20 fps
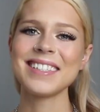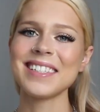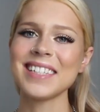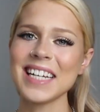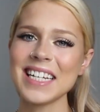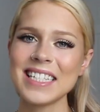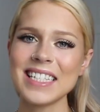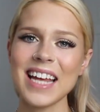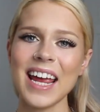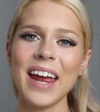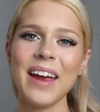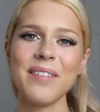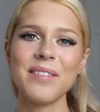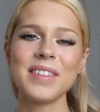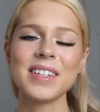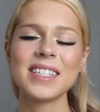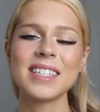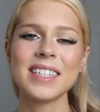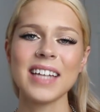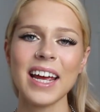Stay safe,
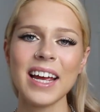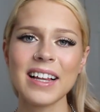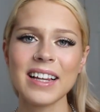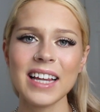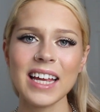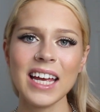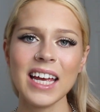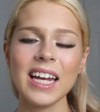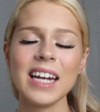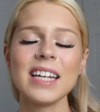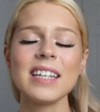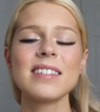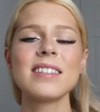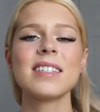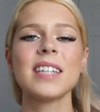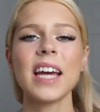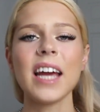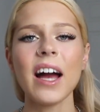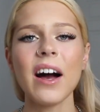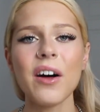stay clean,
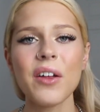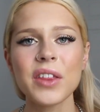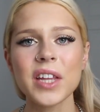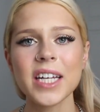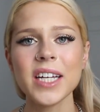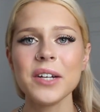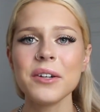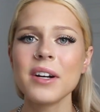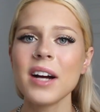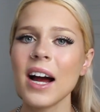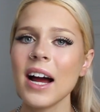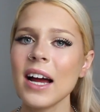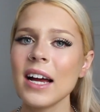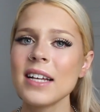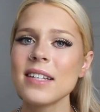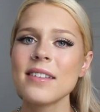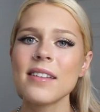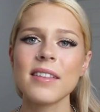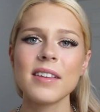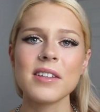stay healthy, you
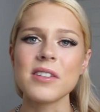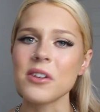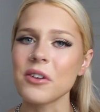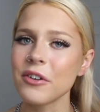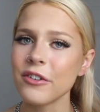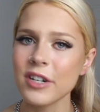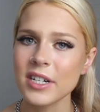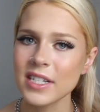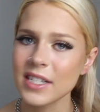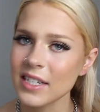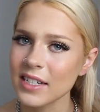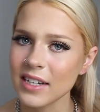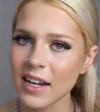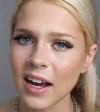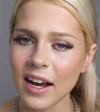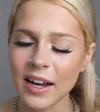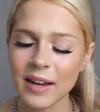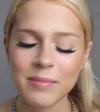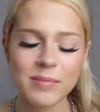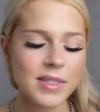guys. These are crazy
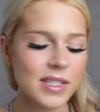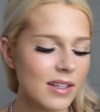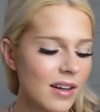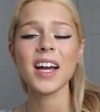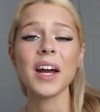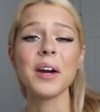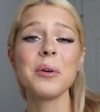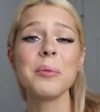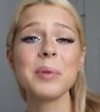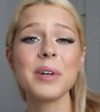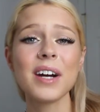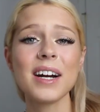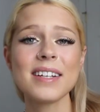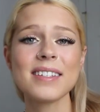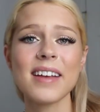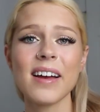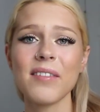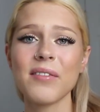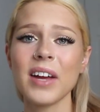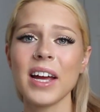times. I hope you
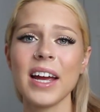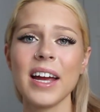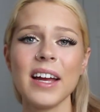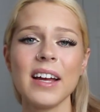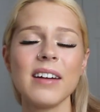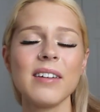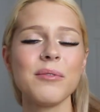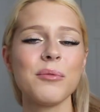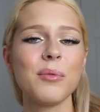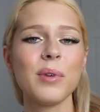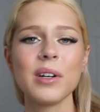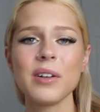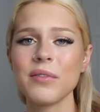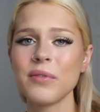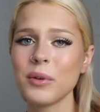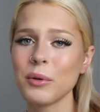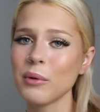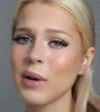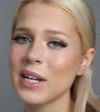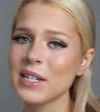guys have a
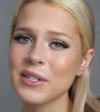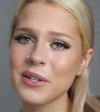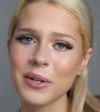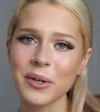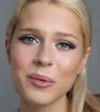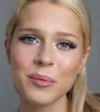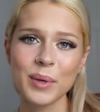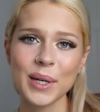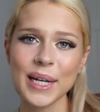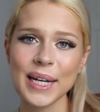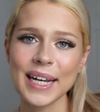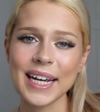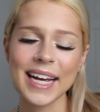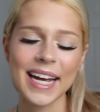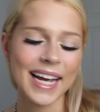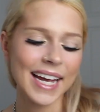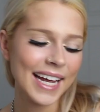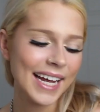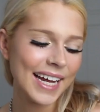wonderful rest of your week.